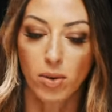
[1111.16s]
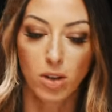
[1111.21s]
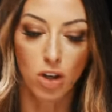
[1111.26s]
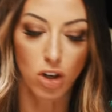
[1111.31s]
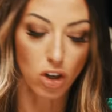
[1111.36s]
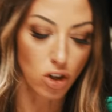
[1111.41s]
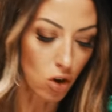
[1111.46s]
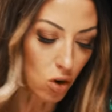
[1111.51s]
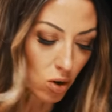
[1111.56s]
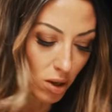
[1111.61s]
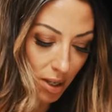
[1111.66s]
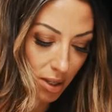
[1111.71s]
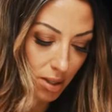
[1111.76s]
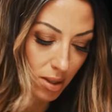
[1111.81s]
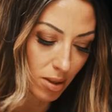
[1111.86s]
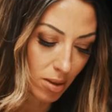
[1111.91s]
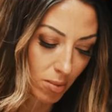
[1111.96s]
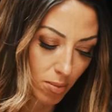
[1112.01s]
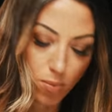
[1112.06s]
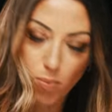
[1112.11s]
your dog
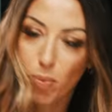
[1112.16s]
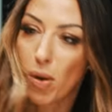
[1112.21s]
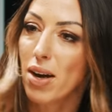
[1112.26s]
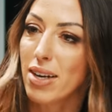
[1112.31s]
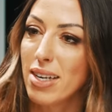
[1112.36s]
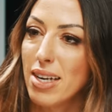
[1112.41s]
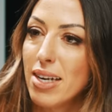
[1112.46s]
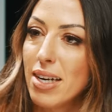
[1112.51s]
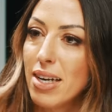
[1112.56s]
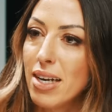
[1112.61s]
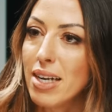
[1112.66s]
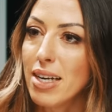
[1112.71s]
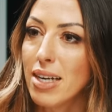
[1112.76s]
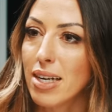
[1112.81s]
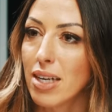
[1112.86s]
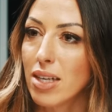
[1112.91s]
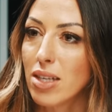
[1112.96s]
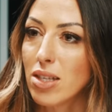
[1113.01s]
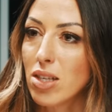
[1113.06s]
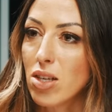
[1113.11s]
is by your
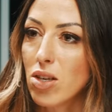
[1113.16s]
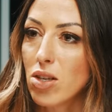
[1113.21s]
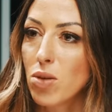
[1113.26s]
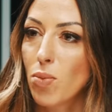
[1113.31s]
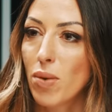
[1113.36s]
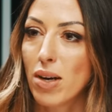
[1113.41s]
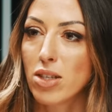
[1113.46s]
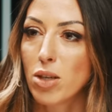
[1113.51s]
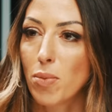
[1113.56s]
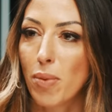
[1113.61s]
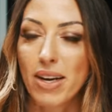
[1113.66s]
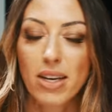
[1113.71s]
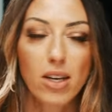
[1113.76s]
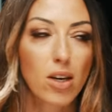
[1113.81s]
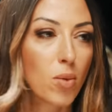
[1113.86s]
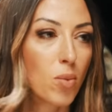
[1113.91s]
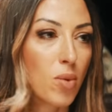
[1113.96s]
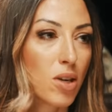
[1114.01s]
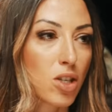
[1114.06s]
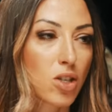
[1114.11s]
knees, usually, well, depending
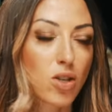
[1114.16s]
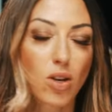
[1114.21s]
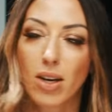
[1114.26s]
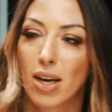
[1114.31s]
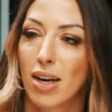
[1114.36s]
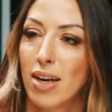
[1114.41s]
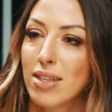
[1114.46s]
on which dog it